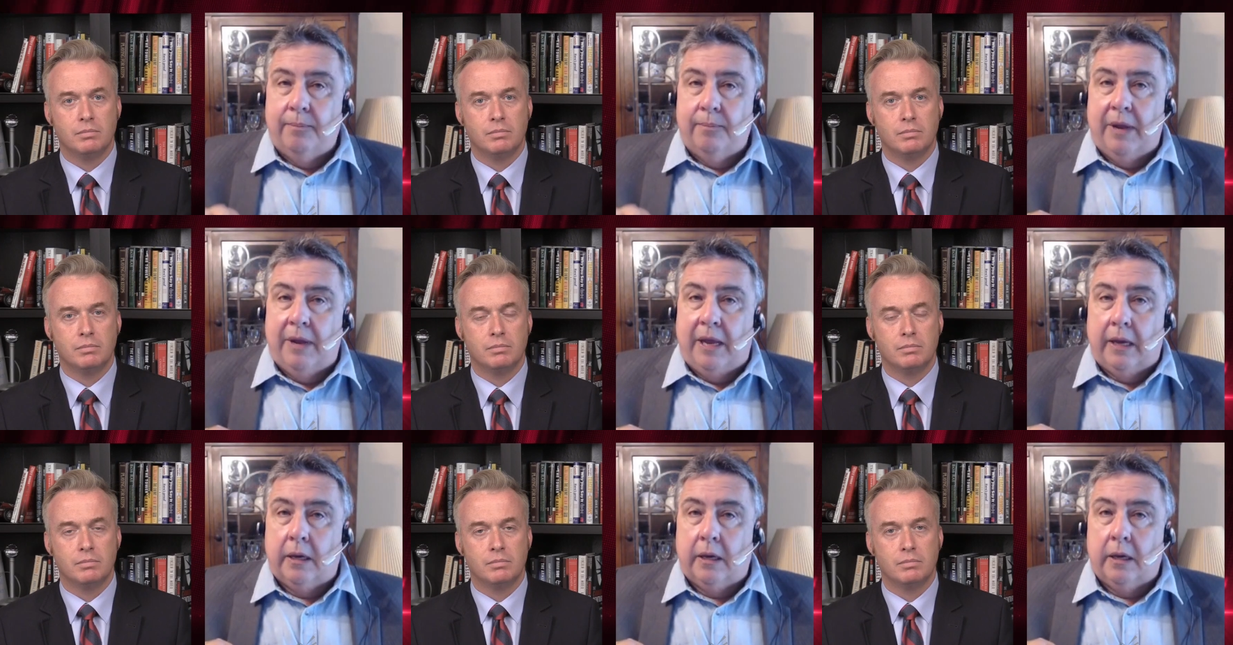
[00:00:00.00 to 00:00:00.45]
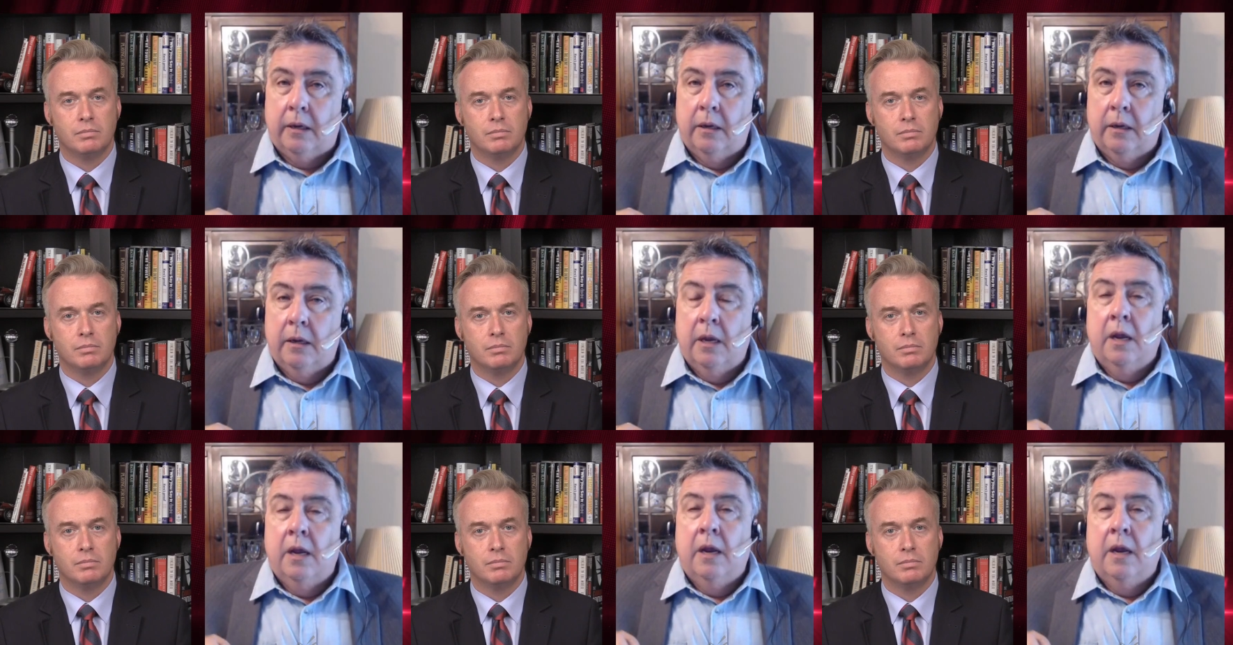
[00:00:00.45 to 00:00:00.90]
Speaker 1: to make.
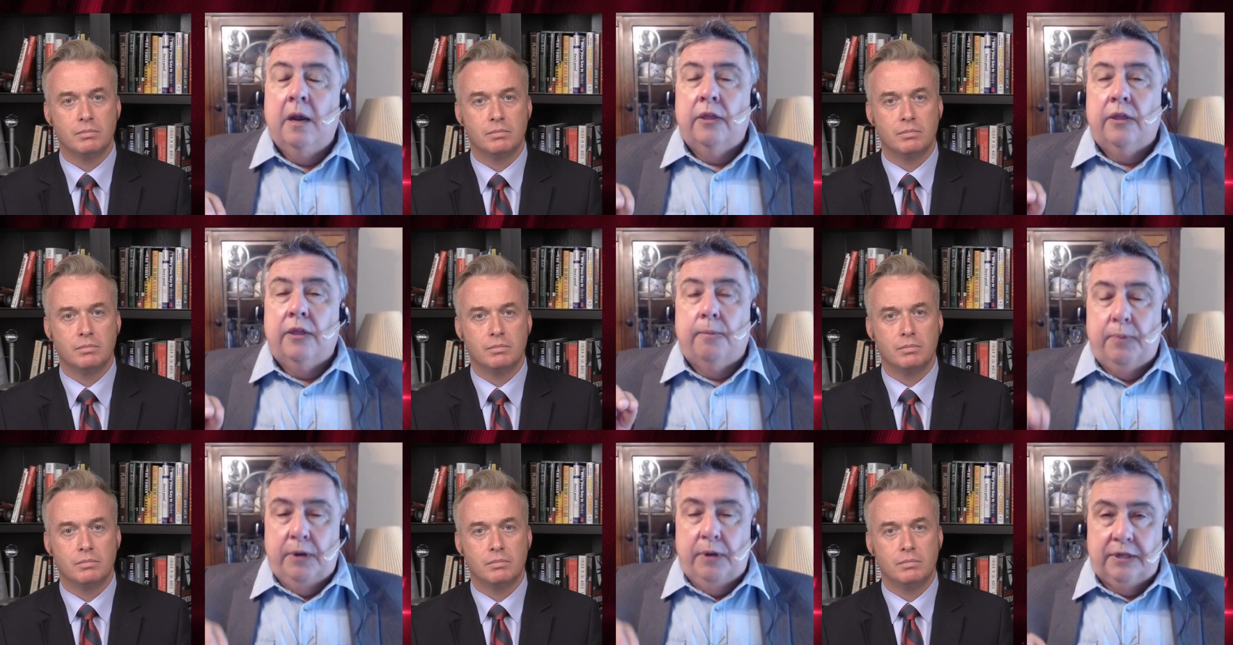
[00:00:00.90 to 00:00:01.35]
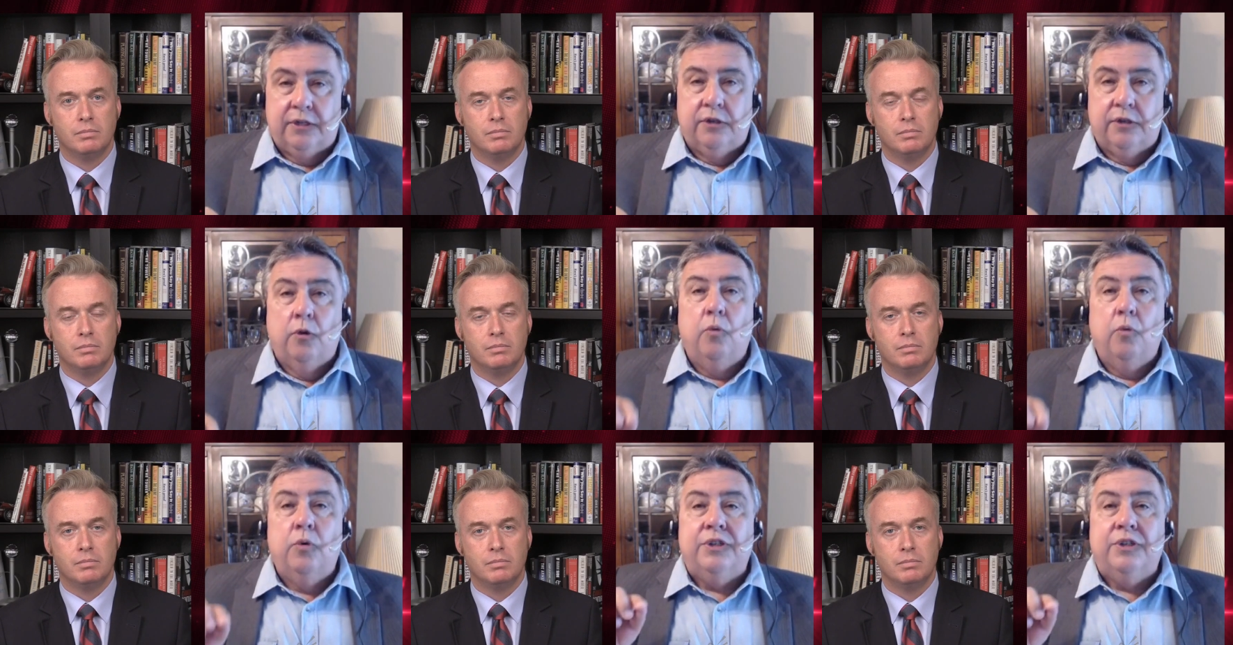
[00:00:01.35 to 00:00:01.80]
The
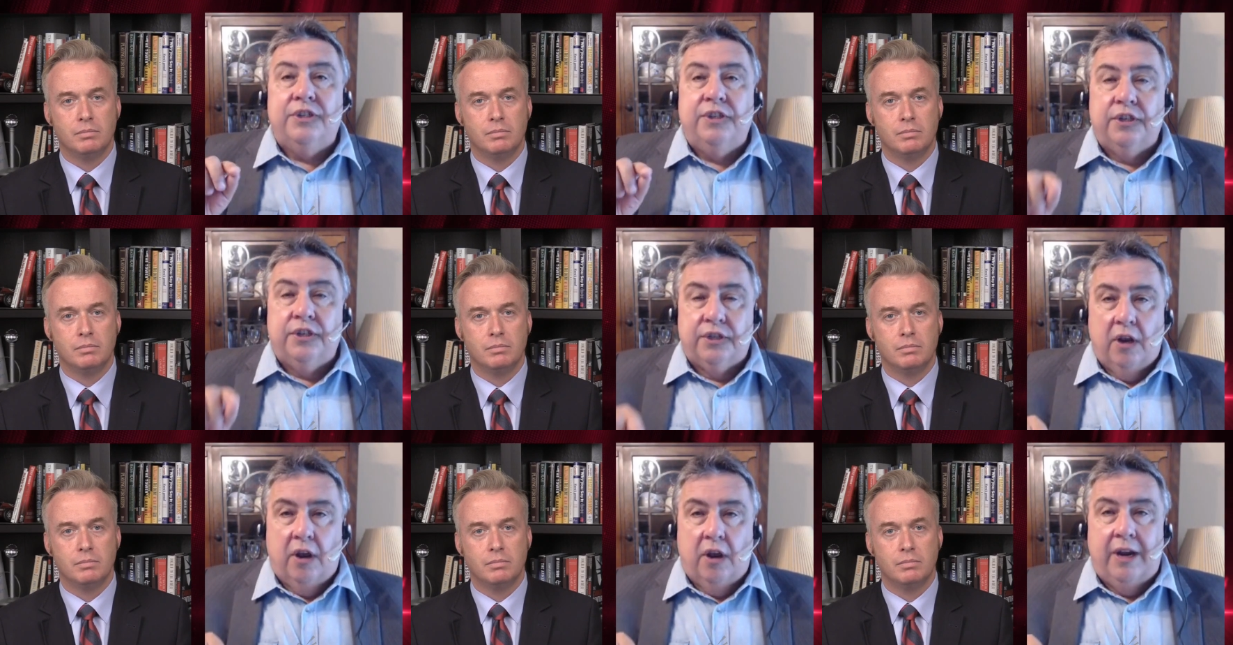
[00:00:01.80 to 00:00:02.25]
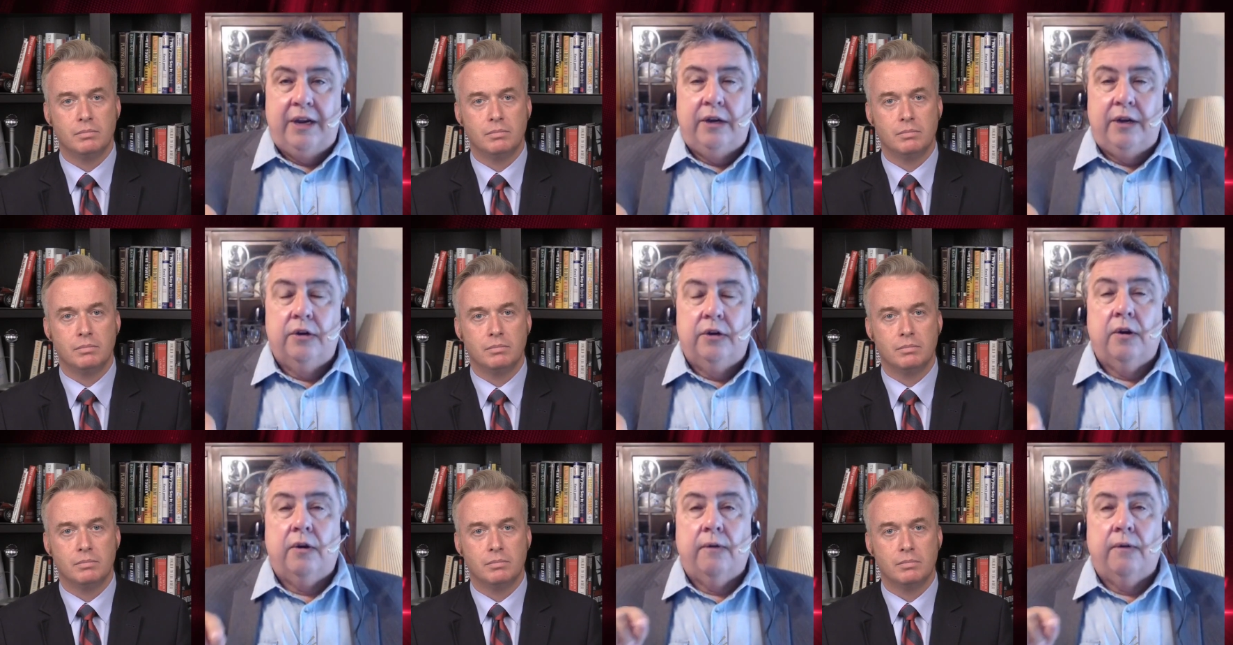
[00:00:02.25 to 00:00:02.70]
pistol was
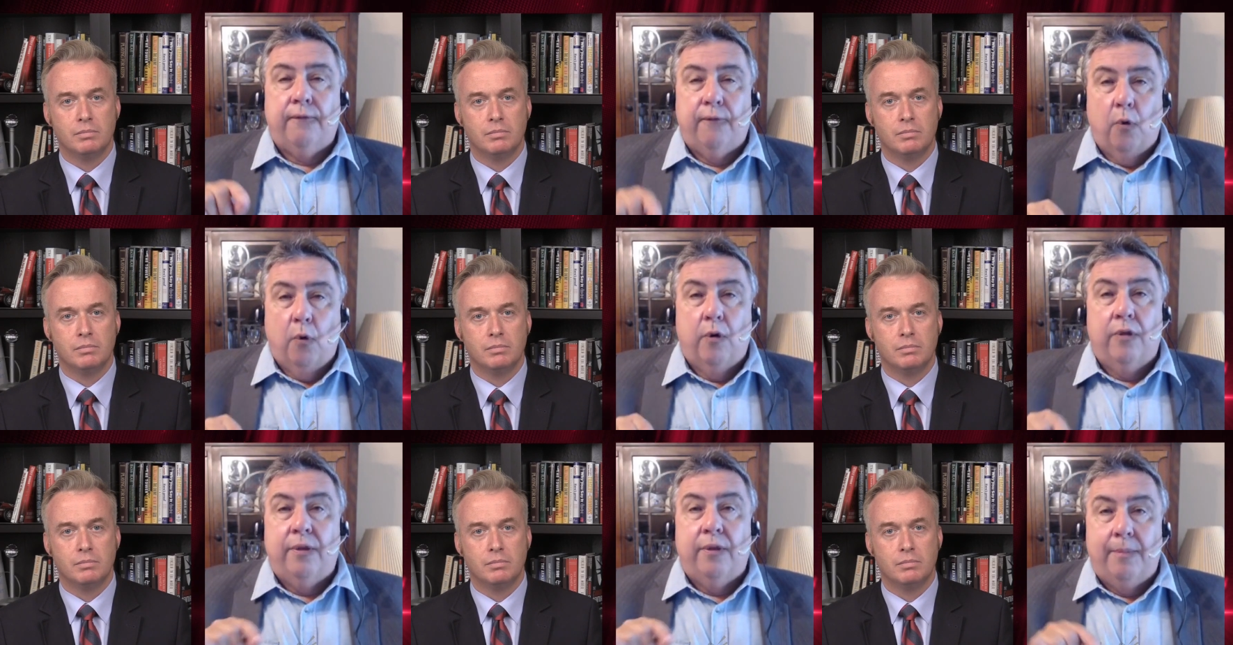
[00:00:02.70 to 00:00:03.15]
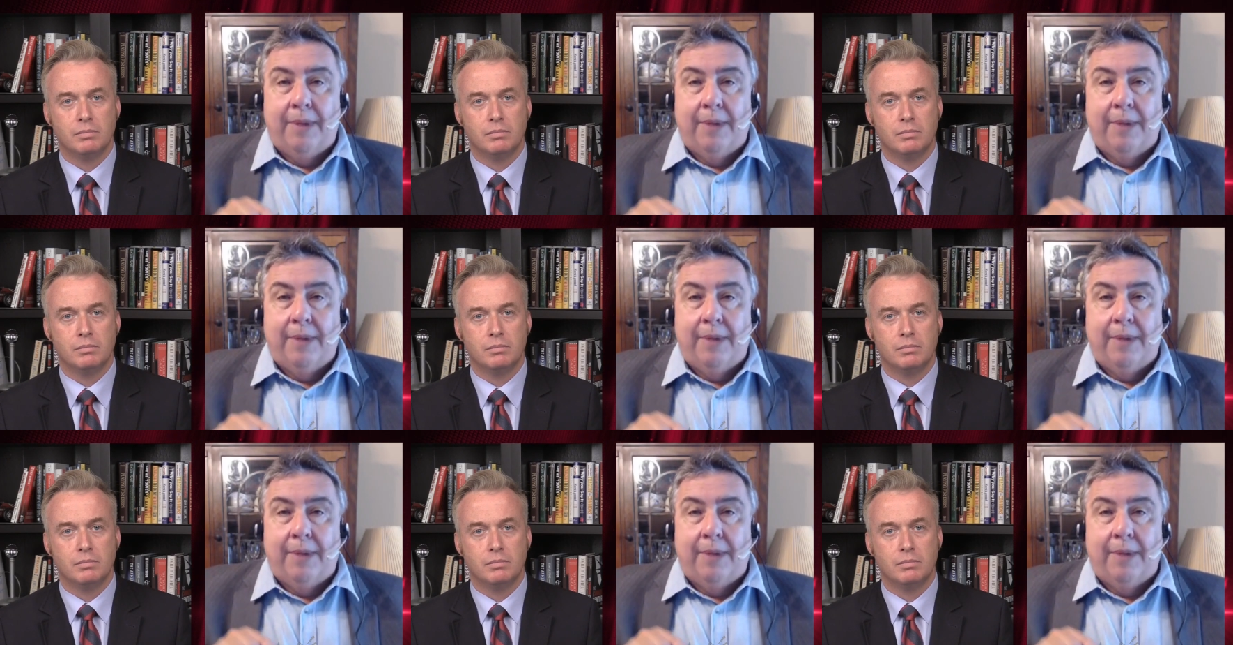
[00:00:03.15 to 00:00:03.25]
designed for the